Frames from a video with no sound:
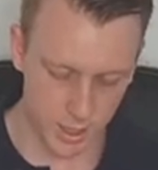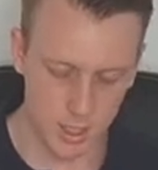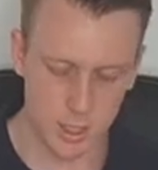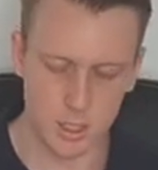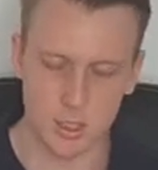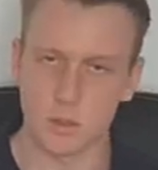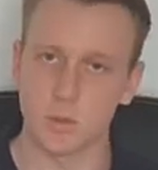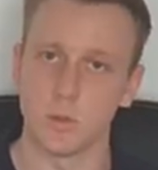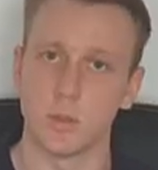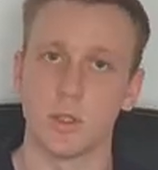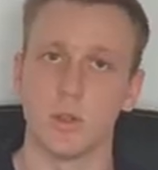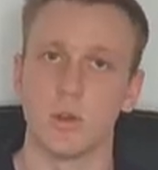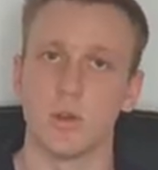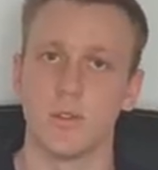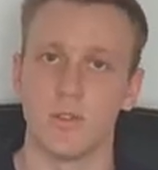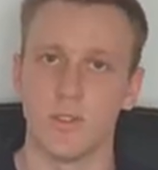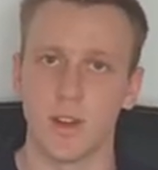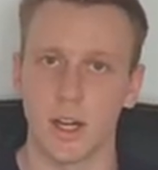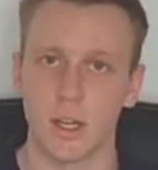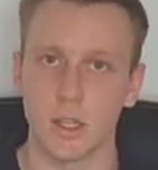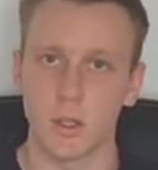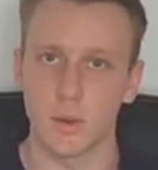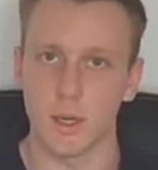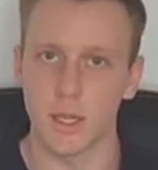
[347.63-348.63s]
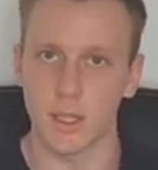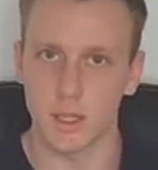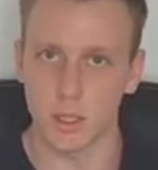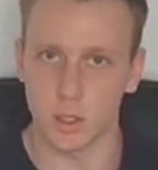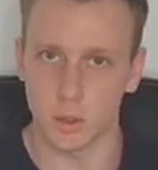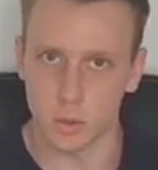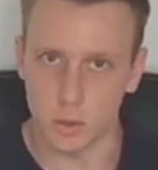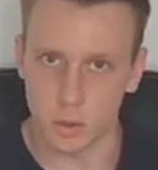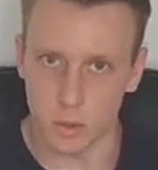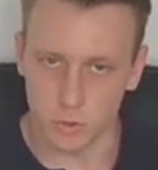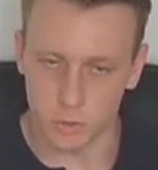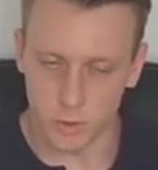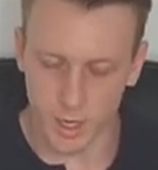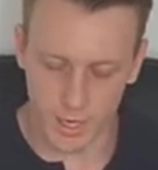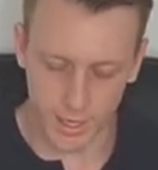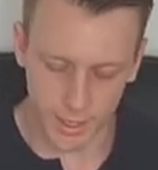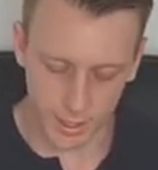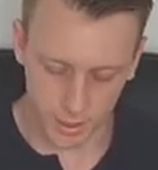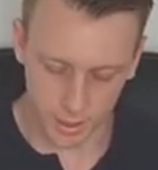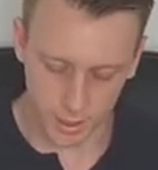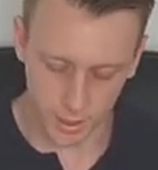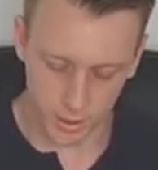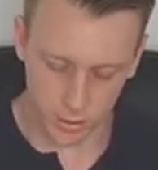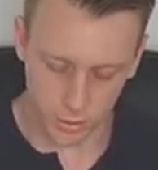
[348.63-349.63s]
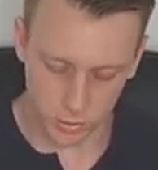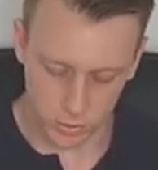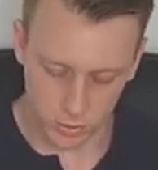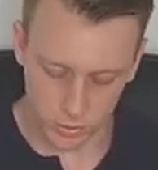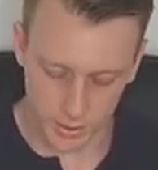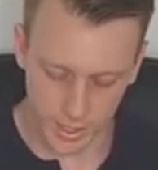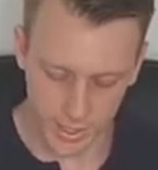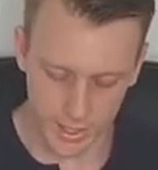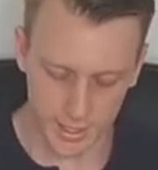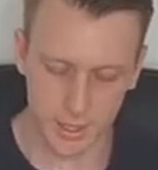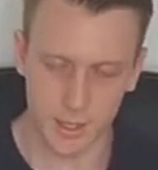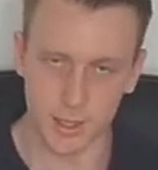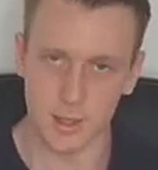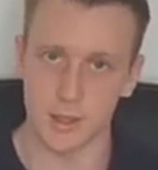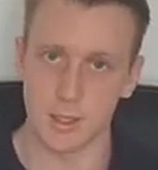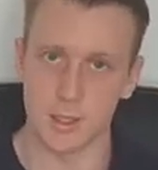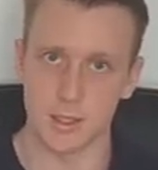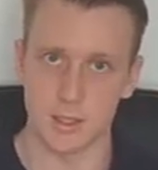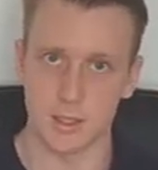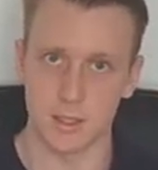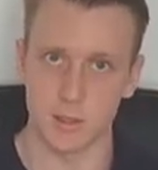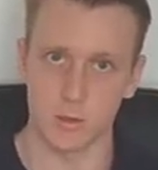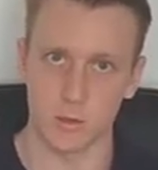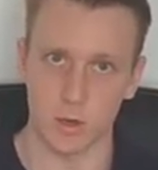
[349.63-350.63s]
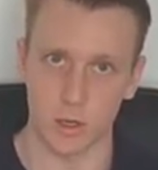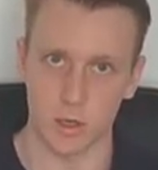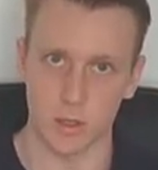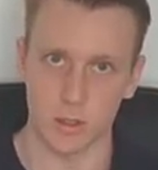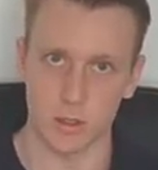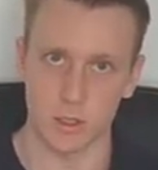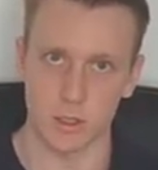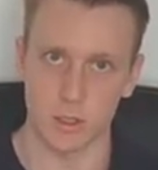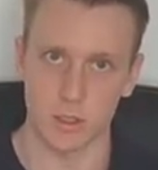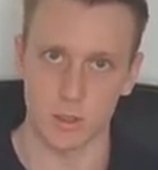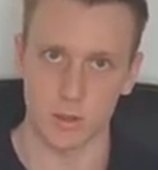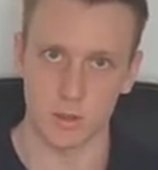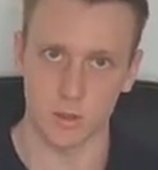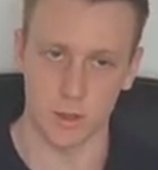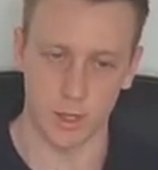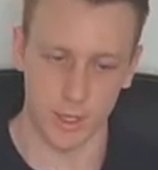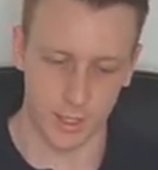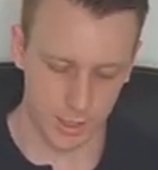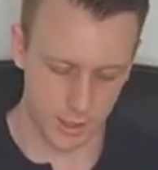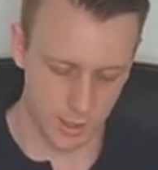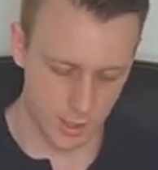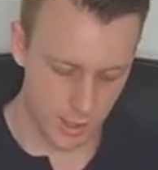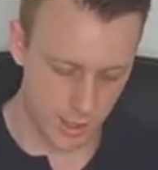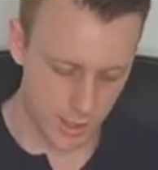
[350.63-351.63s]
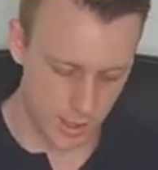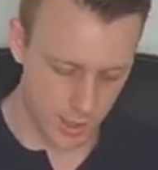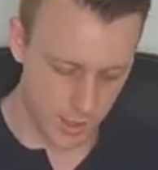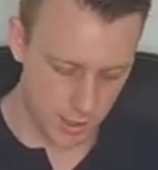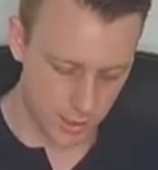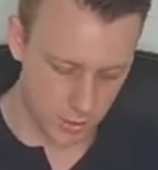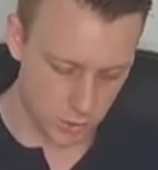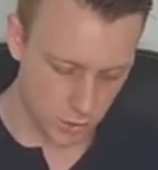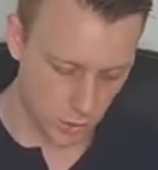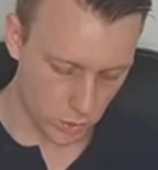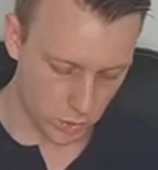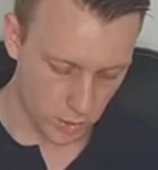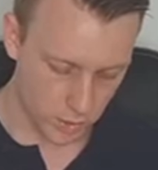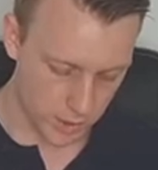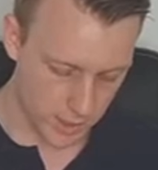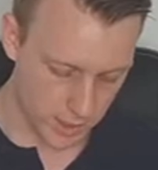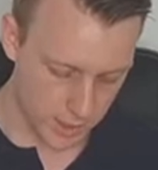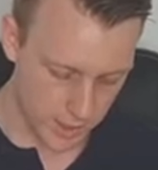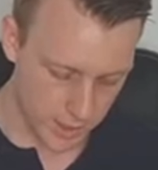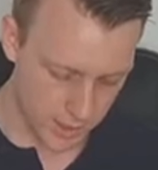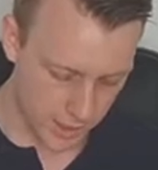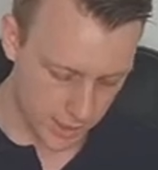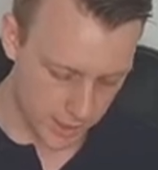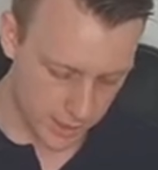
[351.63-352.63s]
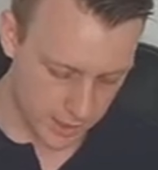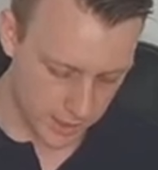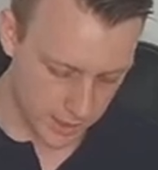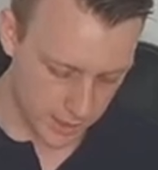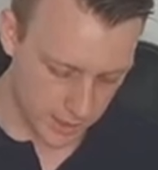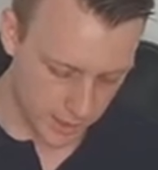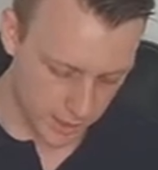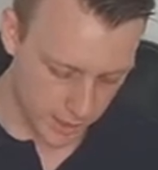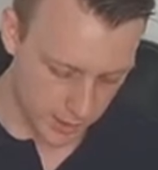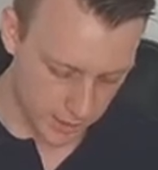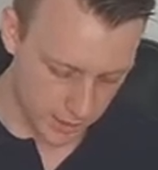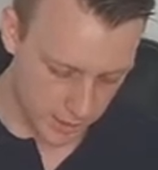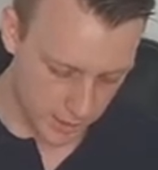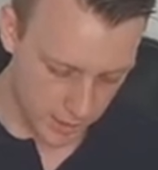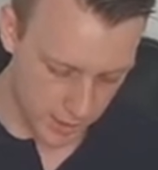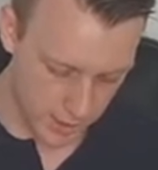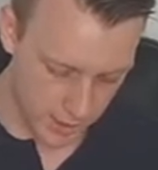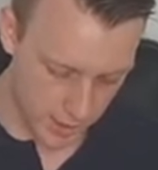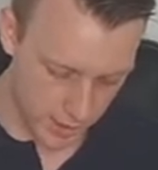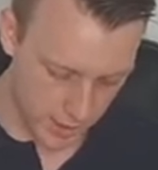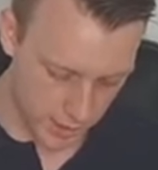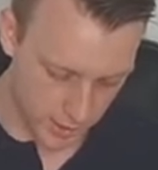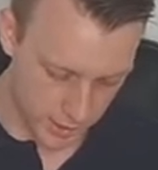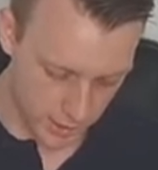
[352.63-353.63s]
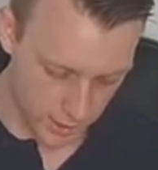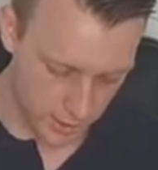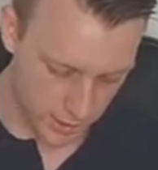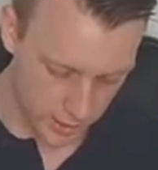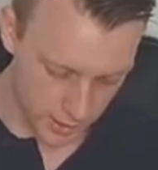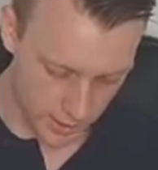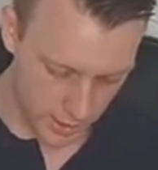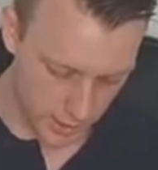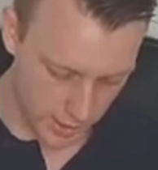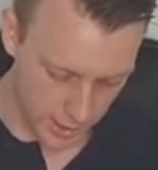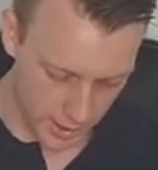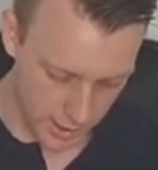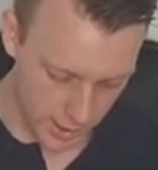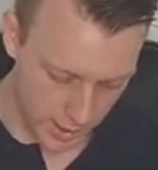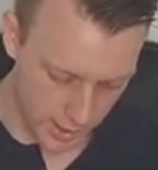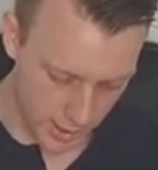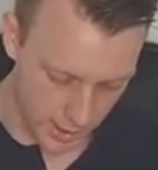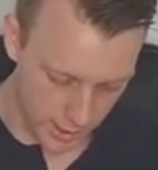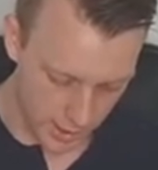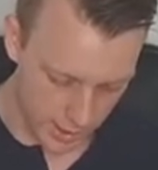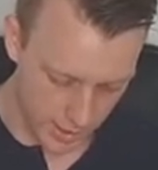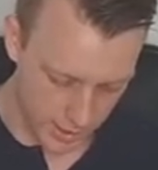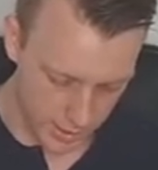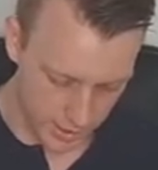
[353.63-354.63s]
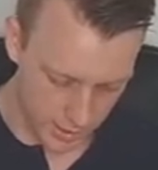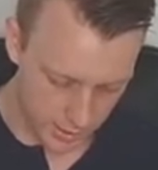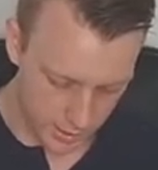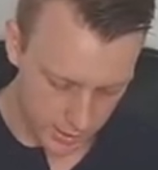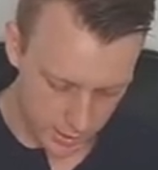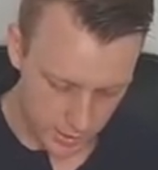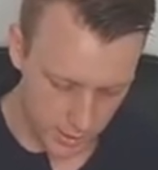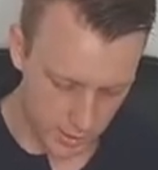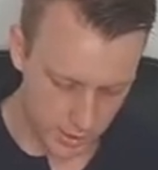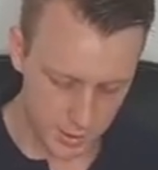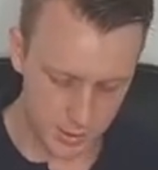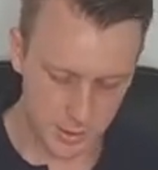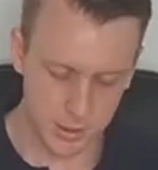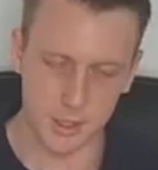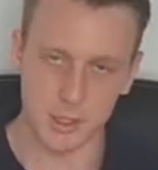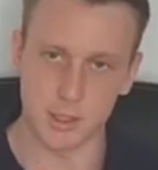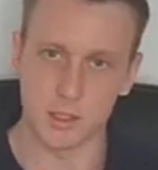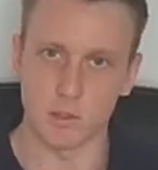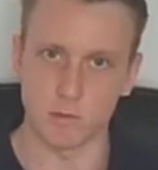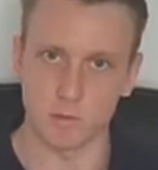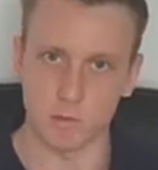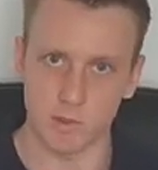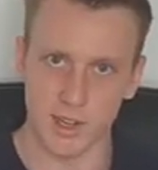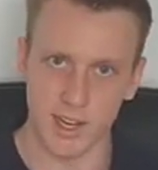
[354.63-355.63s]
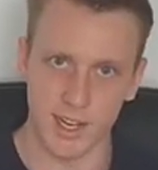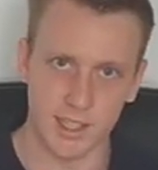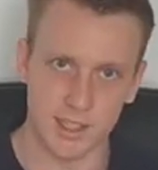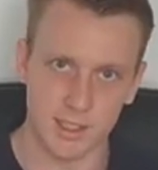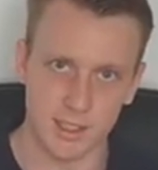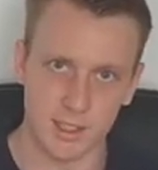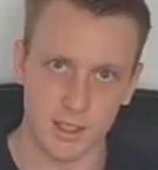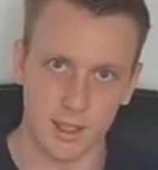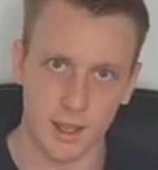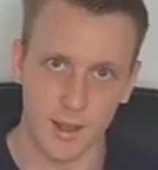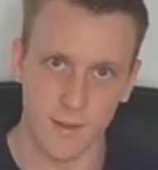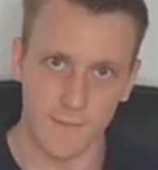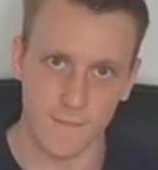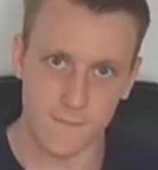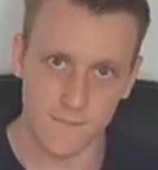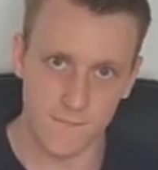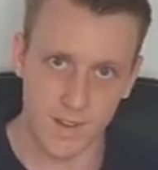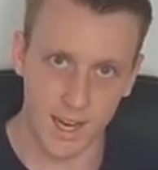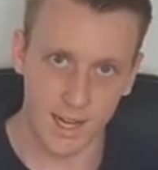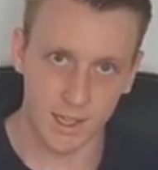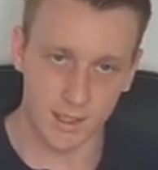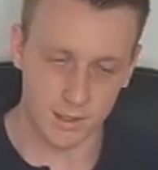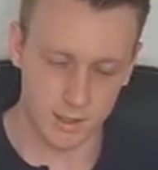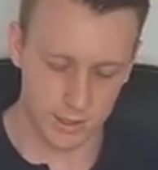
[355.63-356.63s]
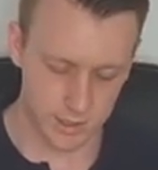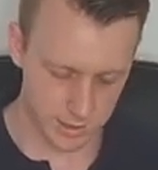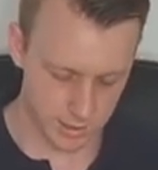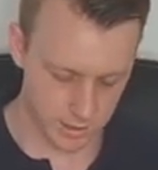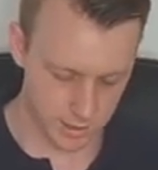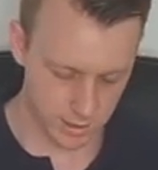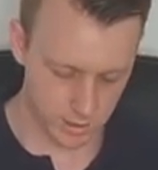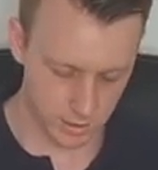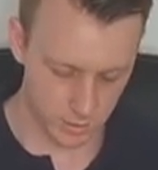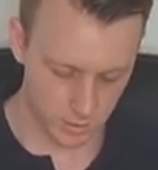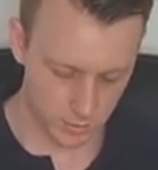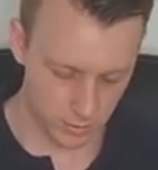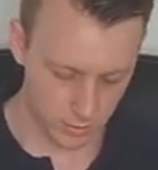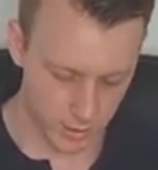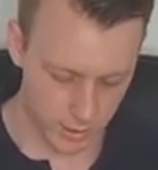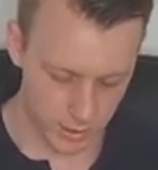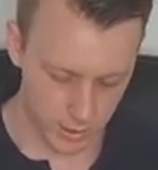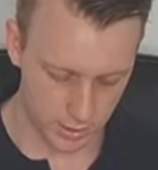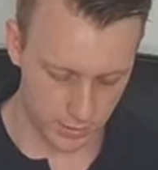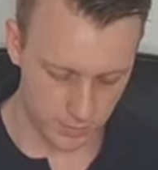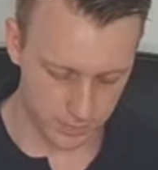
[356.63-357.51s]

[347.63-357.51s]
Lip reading: So when you evaluate the quadratic, you get the zeros, right? So these things here are the direct factors, right?